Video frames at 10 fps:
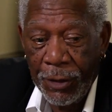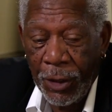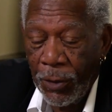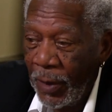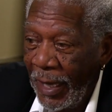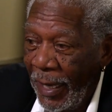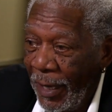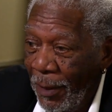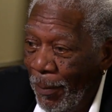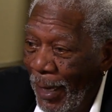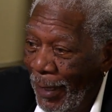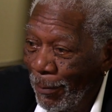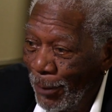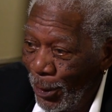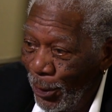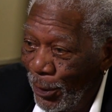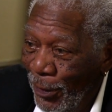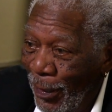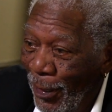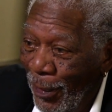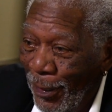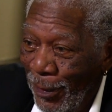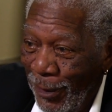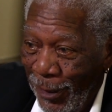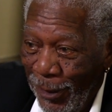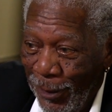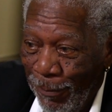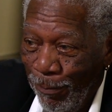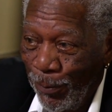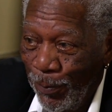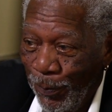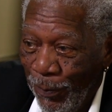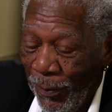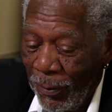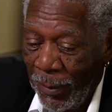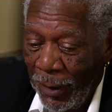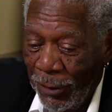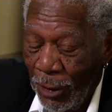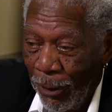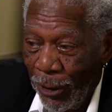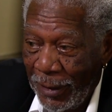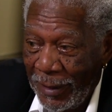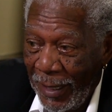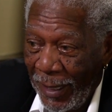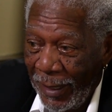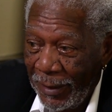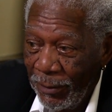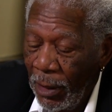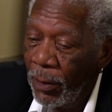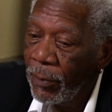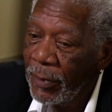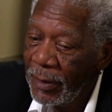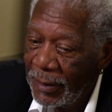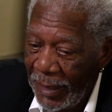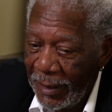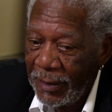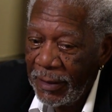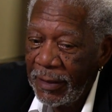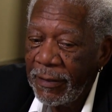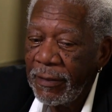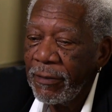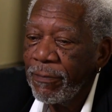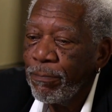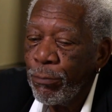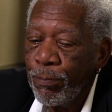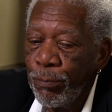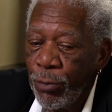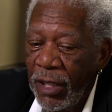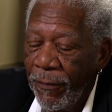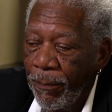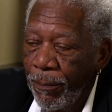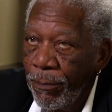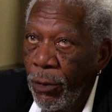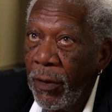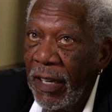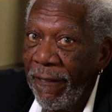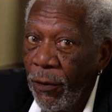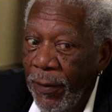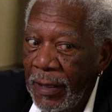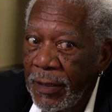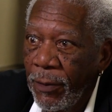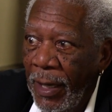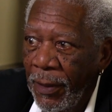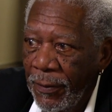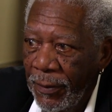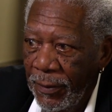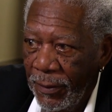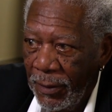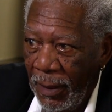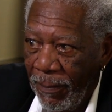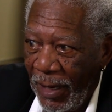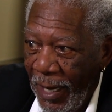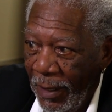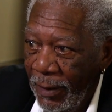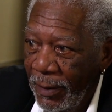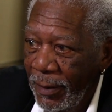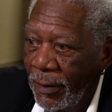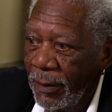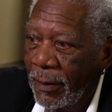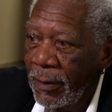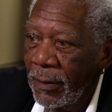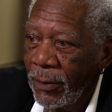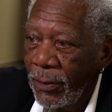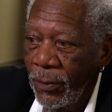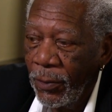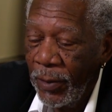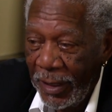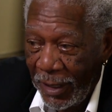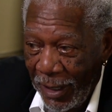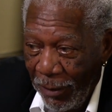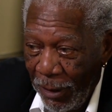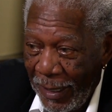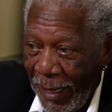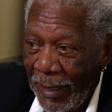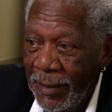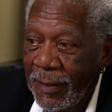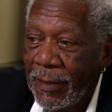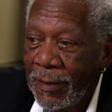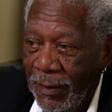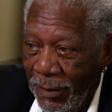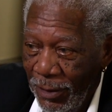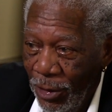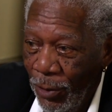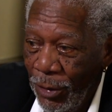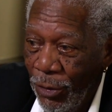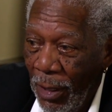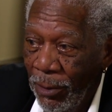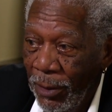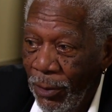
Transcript: you know, get out of the mine because your bird is dying. Well, that proliferates around the planet. When the canary dies, you're in trouble.